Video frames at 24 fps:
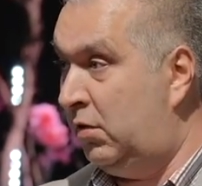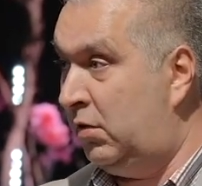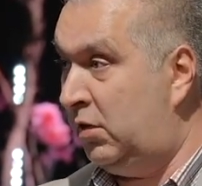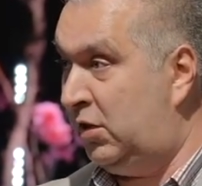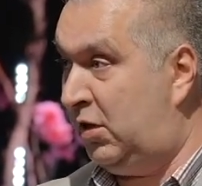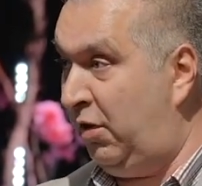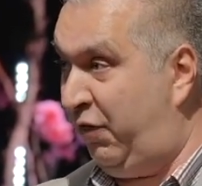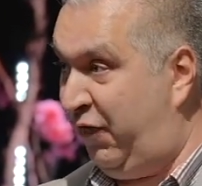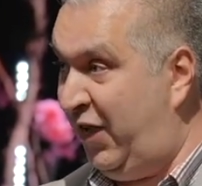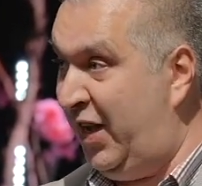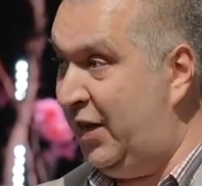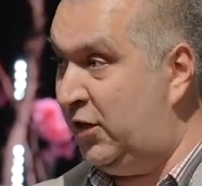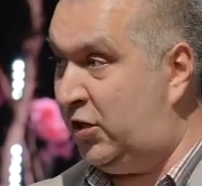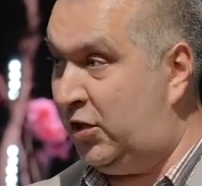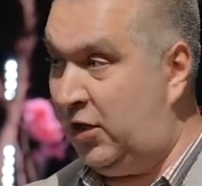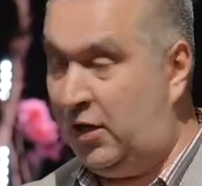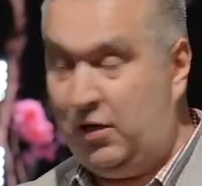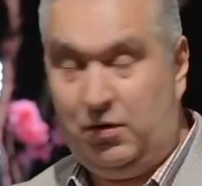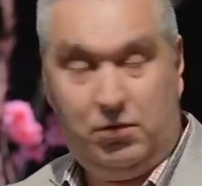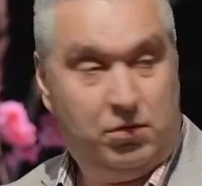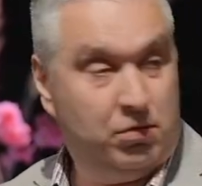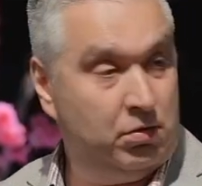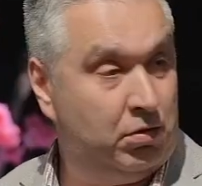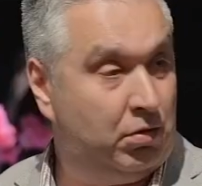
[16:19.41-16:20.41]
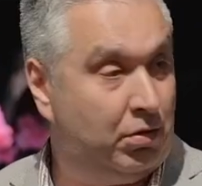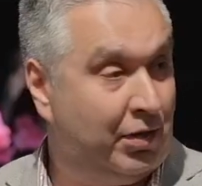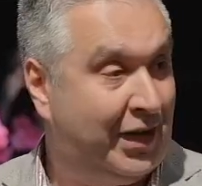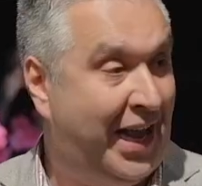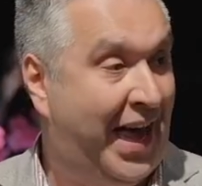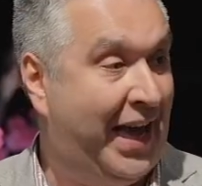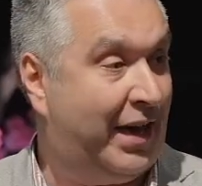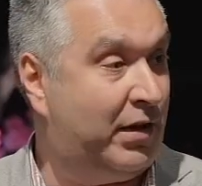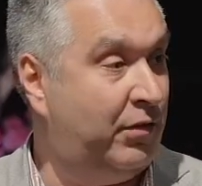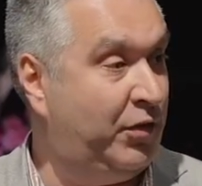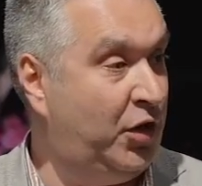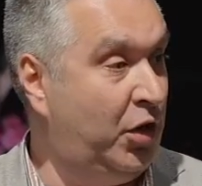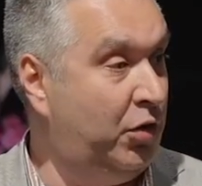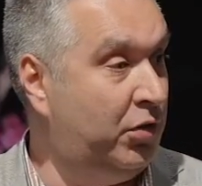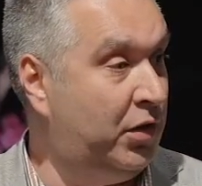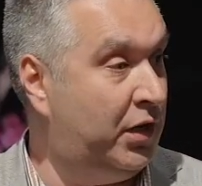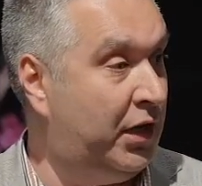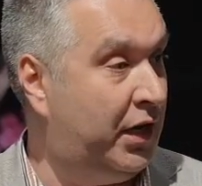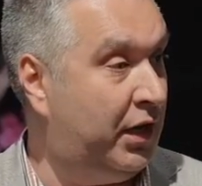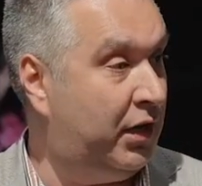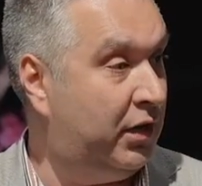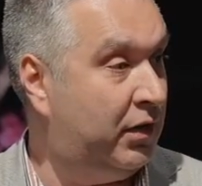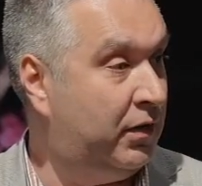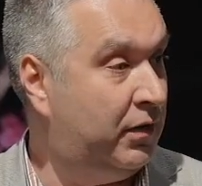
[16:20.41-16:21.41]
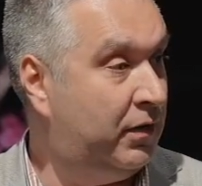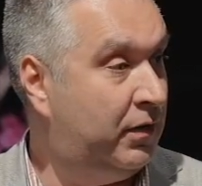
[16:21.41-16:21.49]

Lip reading: division, lack of unity.